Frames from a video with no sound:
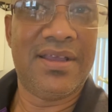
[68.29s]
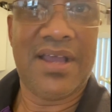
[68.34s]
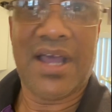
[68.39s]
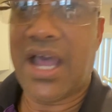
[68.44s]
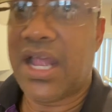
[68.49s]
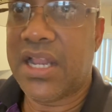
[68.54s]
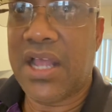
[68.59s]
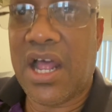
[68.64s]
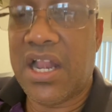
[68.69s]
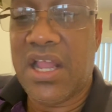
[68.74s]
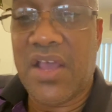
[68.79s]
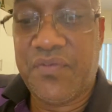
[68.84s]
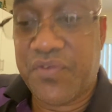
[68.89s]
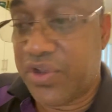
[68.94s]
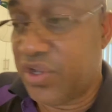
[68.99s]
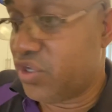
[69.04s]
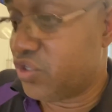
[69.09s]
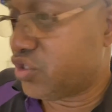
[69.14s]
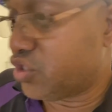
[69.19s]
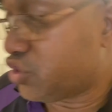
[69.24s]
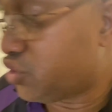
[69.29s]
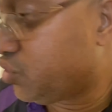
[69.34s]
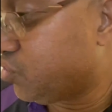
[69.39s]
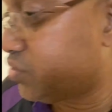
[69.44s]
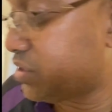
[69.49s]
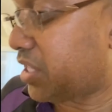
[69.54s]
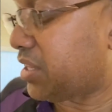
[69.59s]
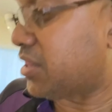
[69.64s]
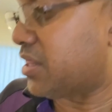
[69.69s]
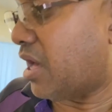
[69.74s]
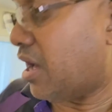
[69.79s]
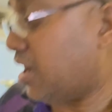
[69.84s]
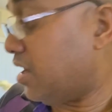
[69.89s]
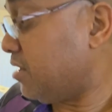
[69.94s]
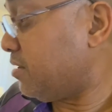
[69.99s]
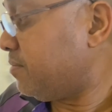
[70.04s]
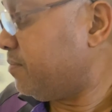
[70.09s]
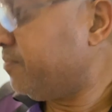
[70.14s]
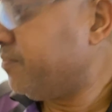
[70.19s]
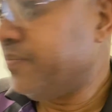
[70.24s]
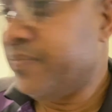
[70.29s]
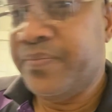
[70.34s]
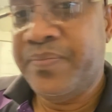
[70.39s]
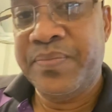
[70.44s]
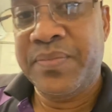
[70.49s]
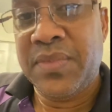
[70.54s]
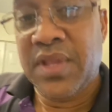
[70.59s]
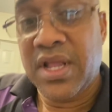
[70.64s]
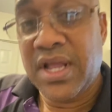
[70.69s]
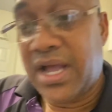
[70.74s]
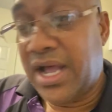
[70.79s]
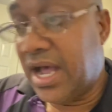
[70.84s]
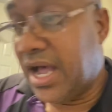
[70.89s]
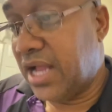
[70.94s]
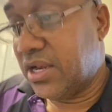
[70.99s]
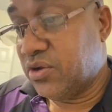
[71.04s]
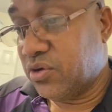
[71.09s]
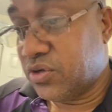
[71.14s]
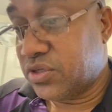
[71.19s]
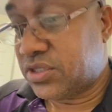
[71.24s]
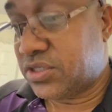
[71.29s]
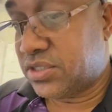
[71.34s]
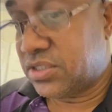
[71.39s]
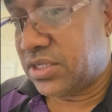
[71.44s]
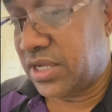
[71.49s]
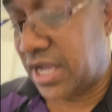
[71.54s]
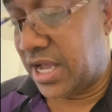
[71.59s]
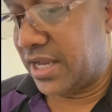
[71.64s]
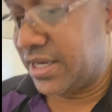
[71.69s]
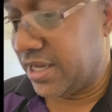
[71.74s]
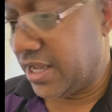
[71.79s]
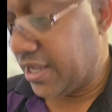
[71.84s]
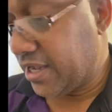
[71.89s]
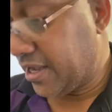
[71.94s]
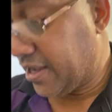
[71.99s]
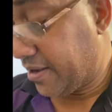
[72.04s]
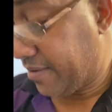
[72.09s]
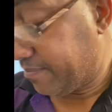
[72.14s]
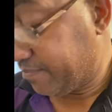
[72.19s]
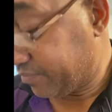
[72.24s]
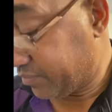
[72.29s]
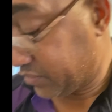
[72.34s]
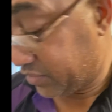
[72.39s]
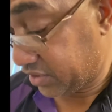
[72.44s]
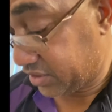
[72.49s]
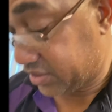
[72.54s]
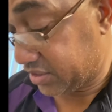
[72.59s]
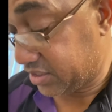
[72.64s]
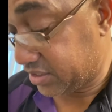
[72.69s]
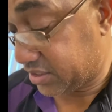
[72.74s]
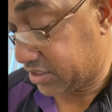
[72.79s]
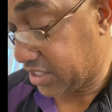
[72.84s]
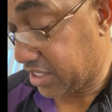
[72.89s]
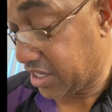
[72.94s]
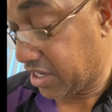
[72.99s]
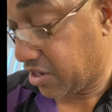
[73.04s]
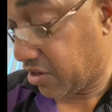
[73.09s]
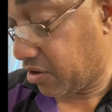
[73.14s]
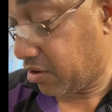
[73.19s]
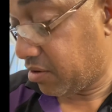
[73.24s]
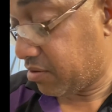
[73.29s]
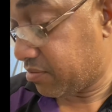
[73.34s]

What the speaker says: And all you have to do is just use a thong and this thing here.